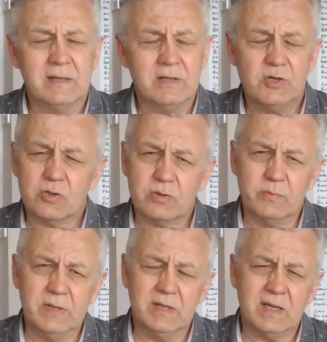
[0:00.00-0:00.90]
just
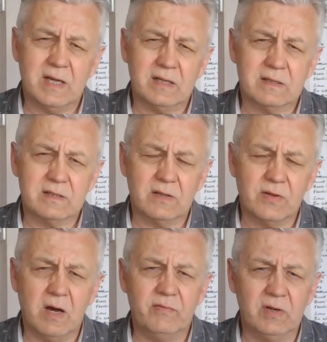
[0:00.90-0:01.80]
something that I
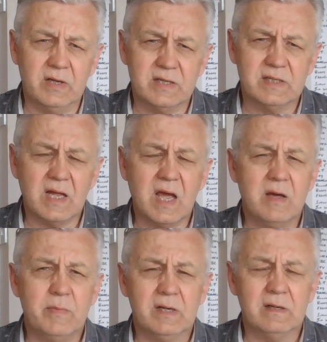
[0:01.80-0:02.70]
thought of earlier today. I
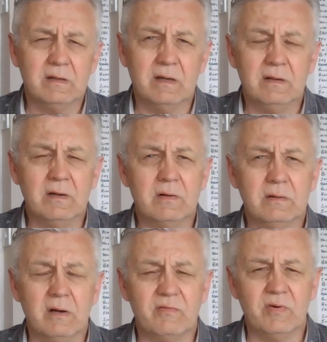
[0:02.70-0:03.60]
mean, and none
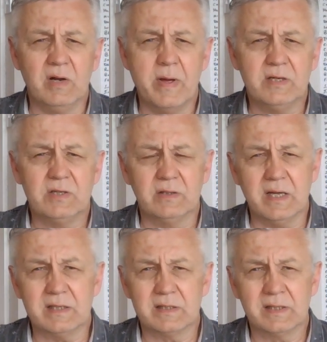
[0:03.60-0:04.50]
have really mentioned
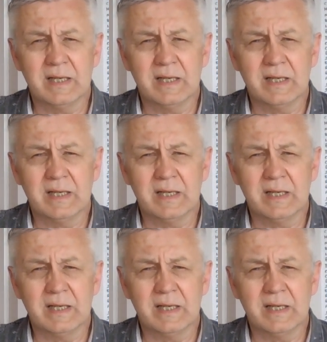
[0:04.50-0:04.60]
this.